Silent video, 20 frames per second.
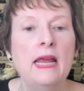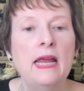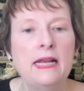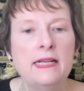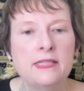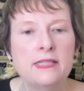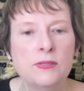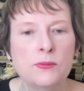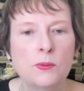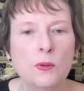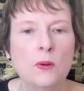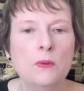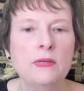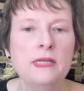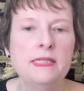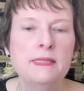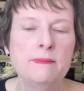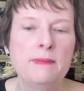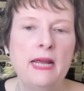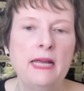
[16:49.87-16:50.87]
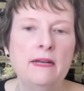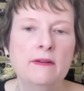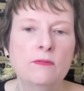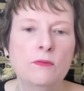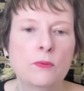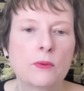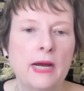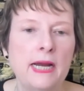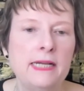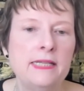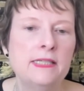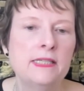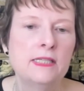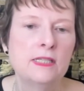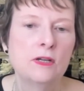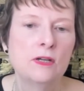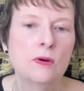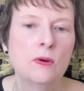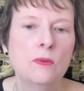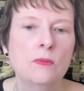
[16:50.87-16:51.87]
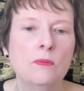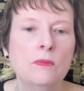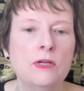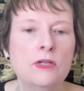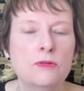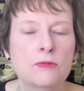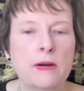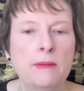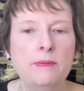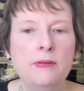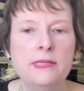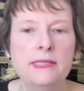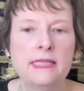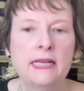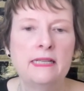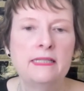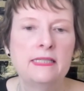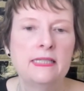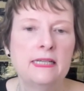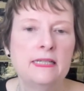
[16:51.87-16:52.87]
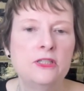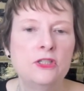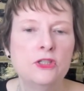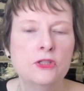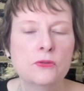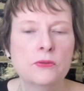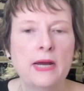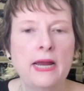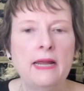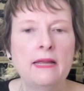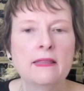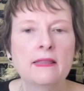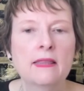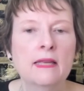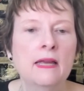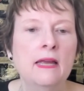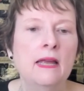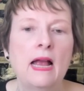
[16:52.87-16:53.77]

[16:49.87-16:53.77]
His throne is made of gray stone, which represents his strength,